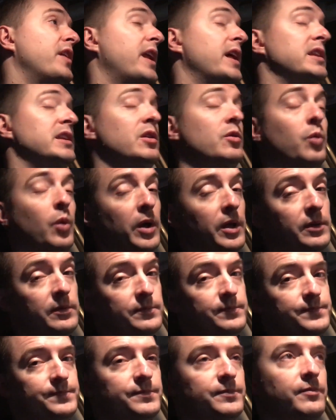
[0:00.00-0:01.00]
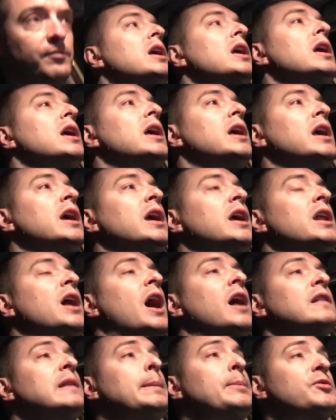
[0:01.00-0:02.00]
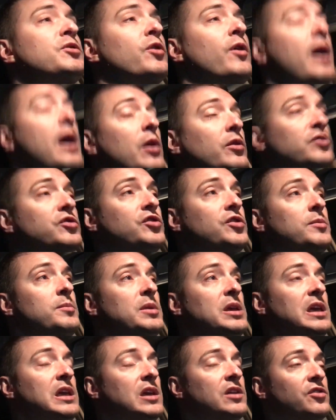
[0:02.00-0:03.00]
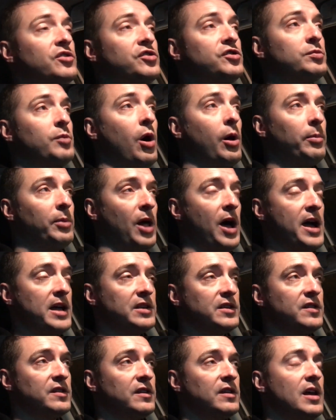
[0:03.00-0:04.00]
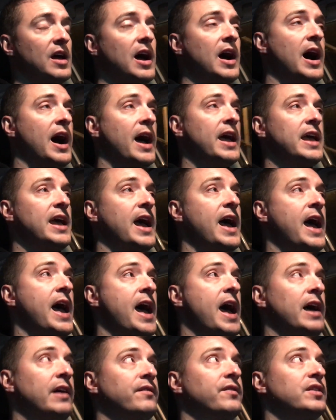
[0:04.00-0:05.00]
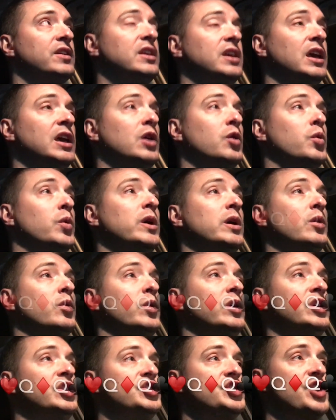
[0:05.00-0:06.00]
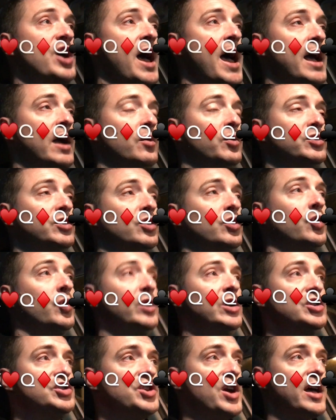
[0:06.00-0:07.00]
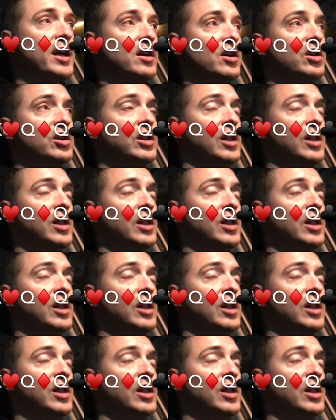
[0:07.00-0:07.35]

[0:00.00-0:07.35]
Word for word: that I did win. It uh, limps around to me in the small blind. I have king, queen, queen, jack with the queen, jack of